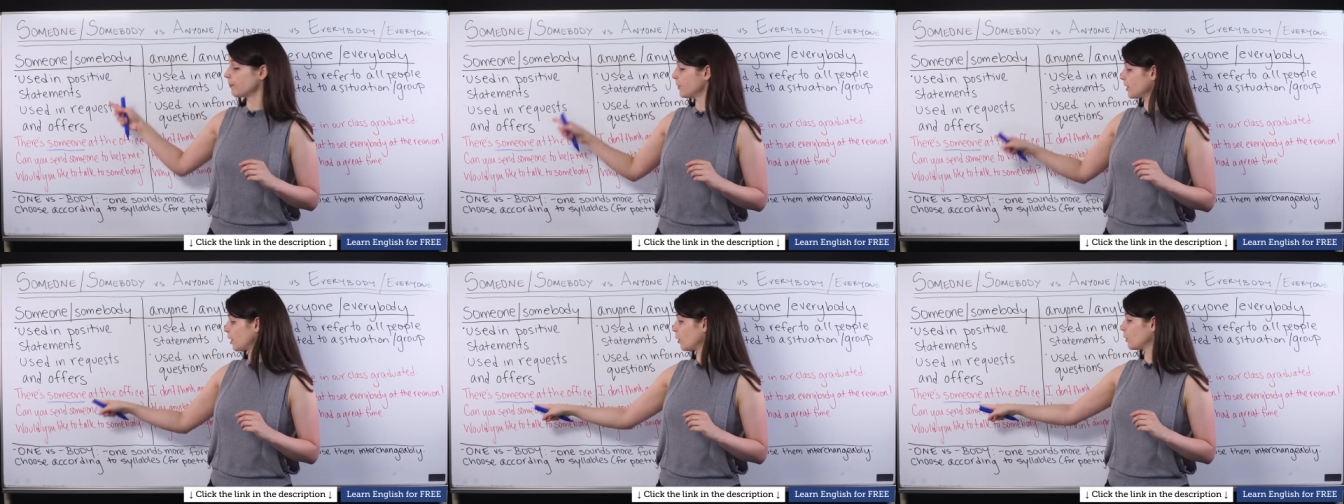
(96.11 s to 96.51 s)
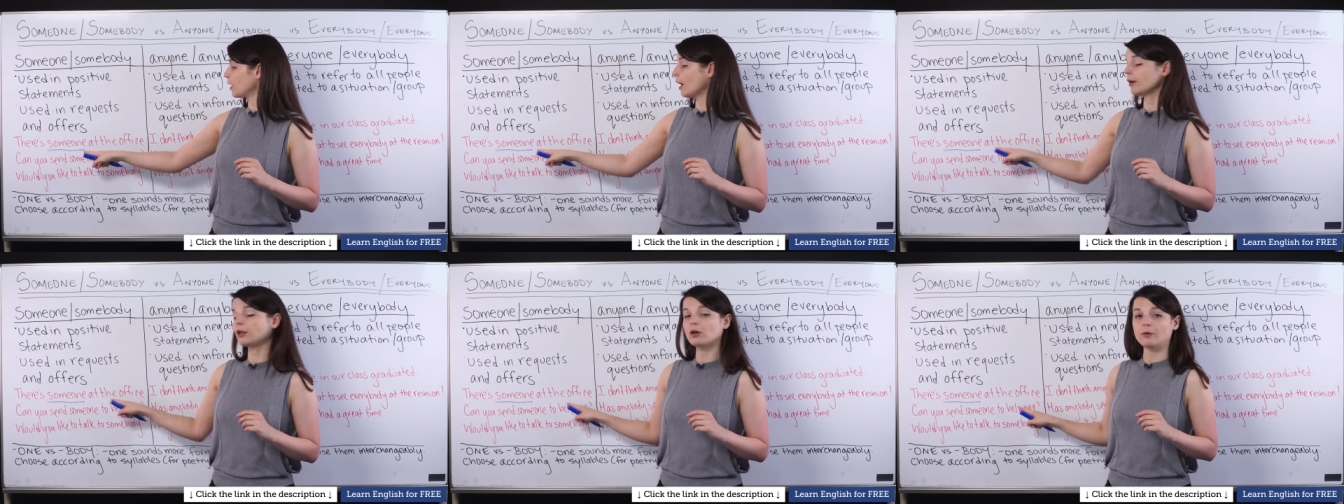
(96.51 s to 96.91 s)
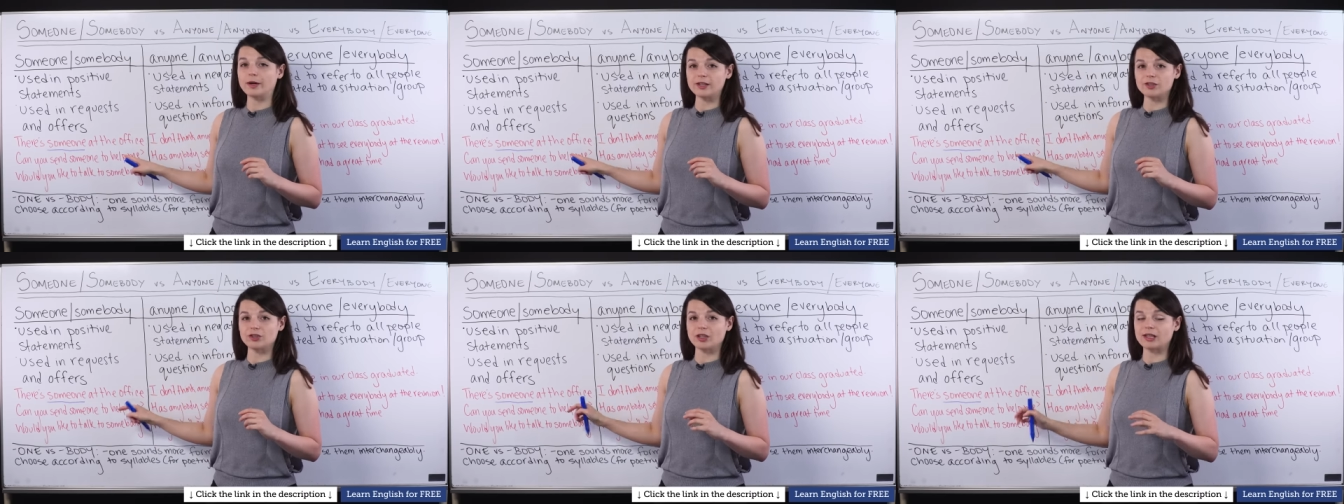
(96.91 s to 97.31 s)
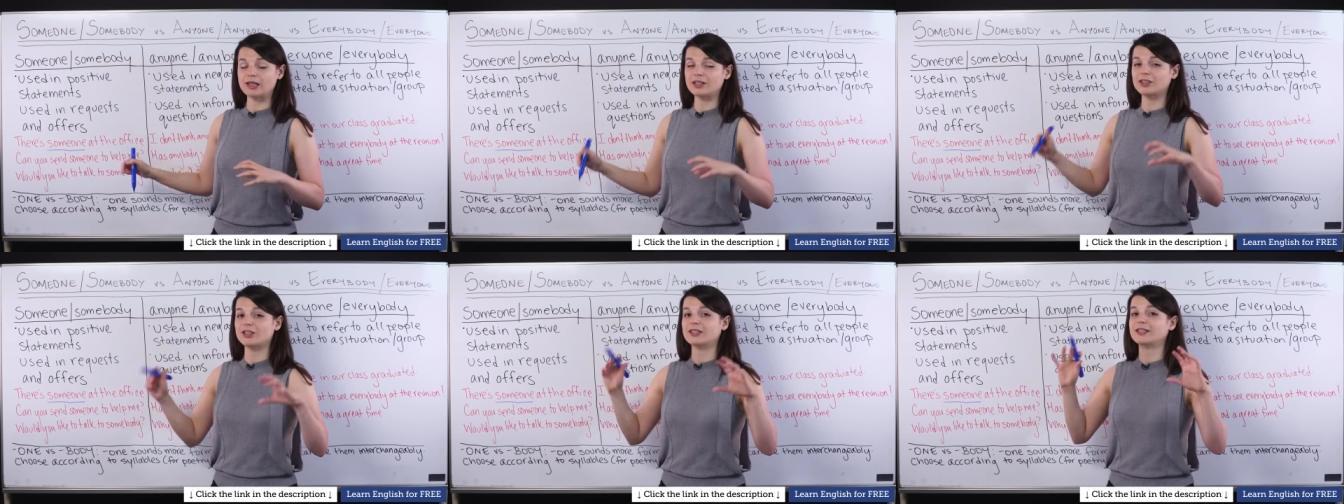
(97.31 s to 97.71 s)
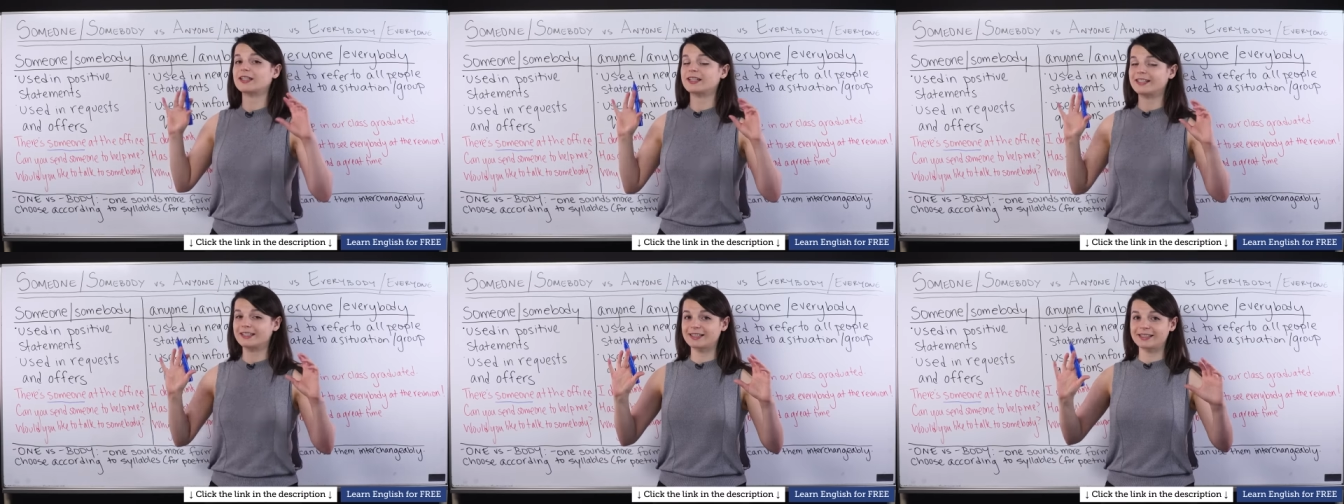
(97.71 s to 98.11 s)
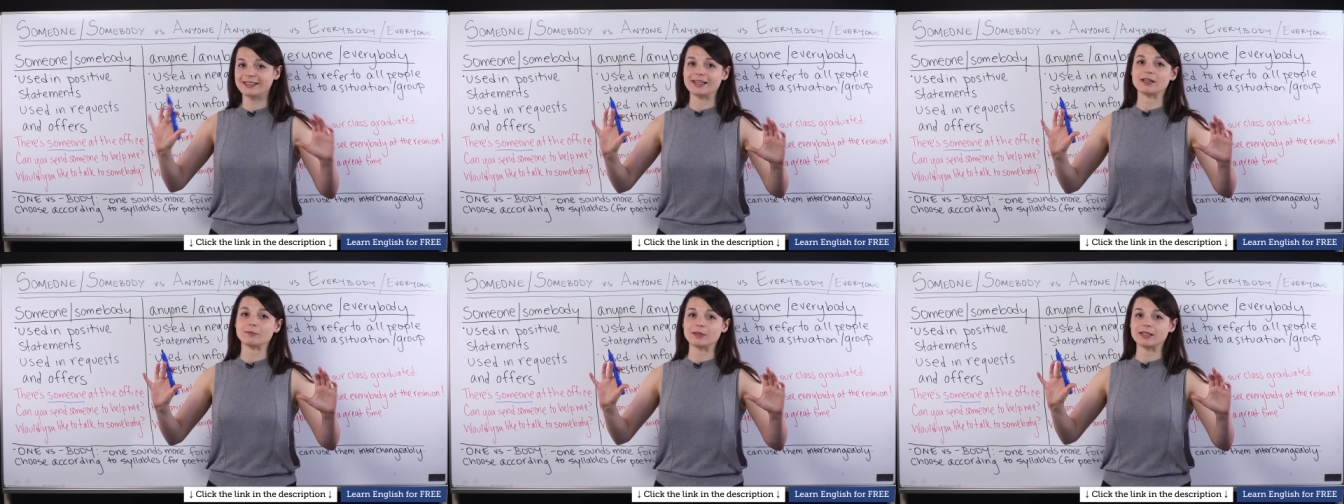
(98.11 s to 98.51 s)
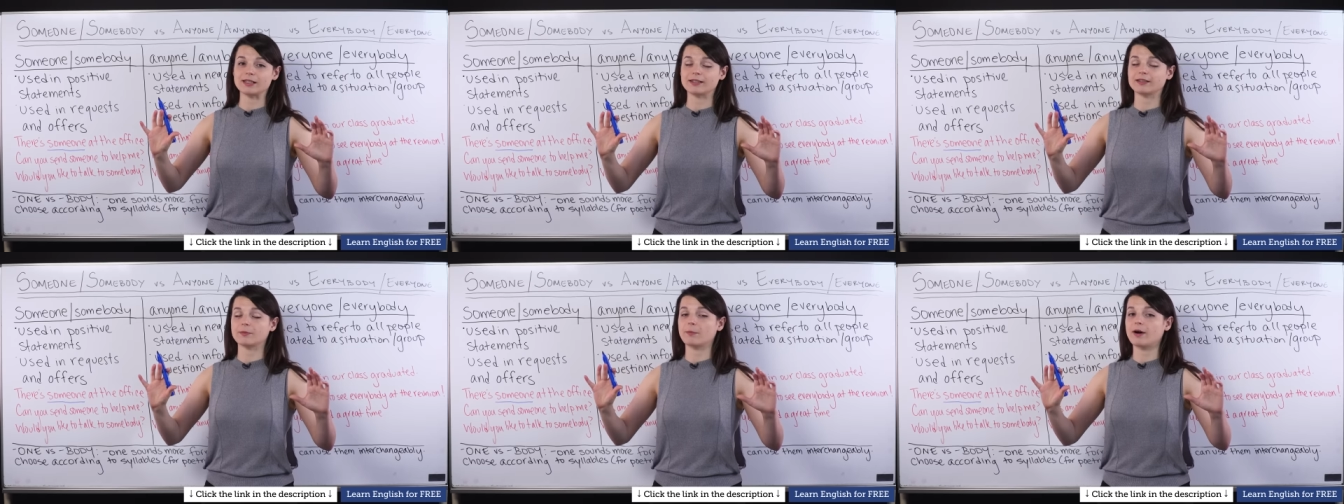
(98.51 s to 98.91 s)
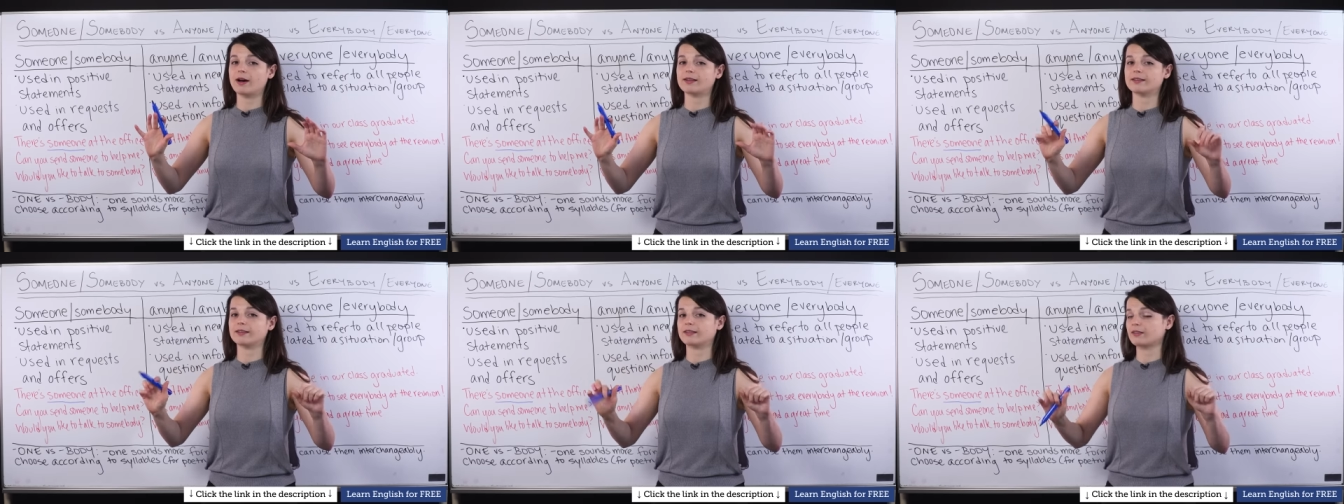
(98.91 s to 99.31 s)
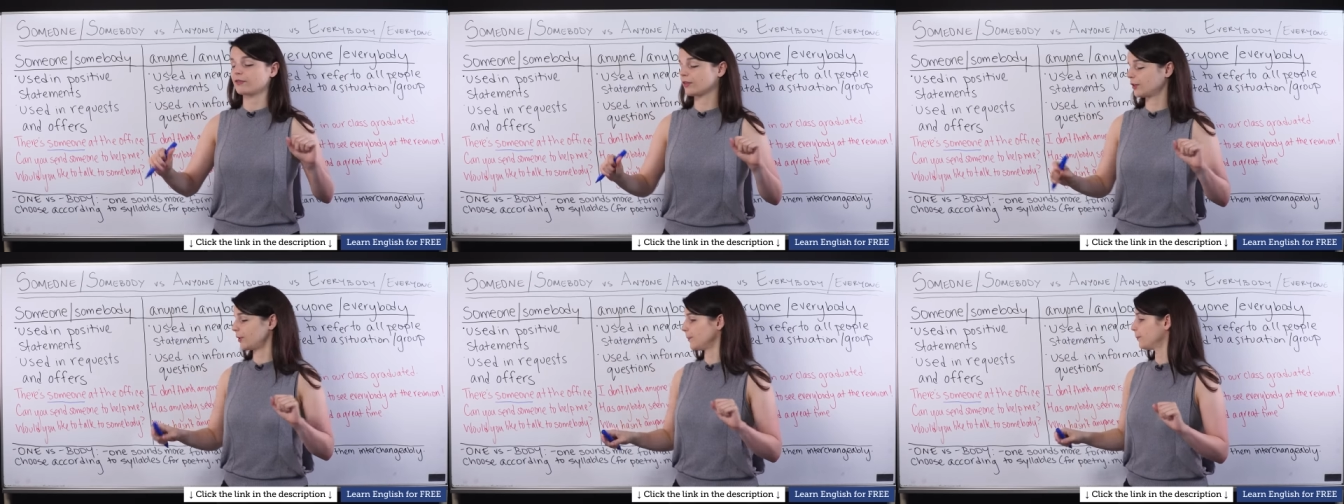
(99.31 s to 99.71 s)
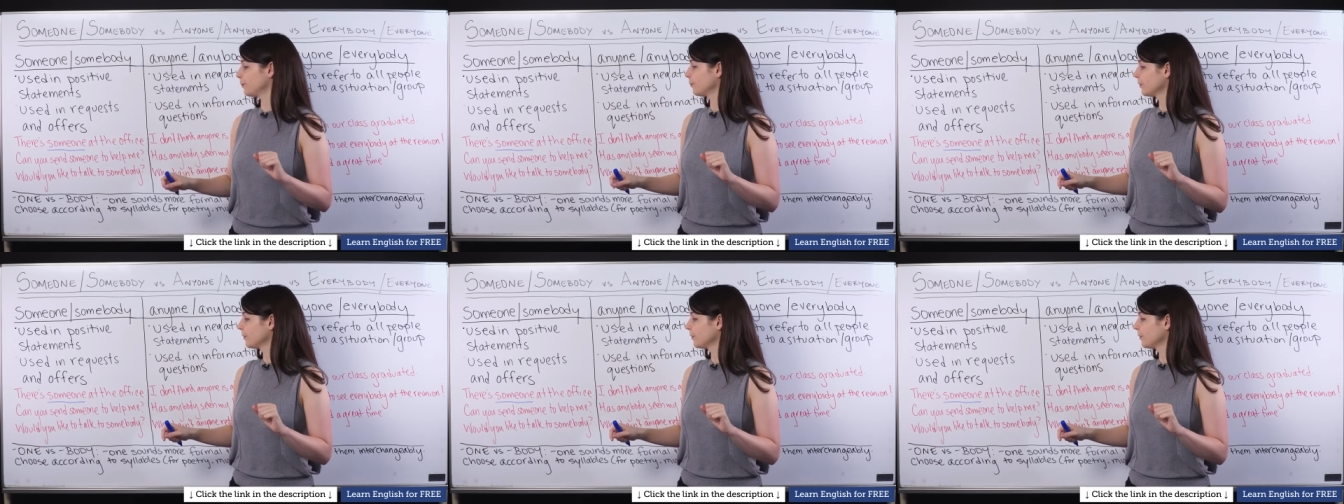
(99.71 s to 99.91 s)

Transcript: So not a question, just a statement. It's a positive here.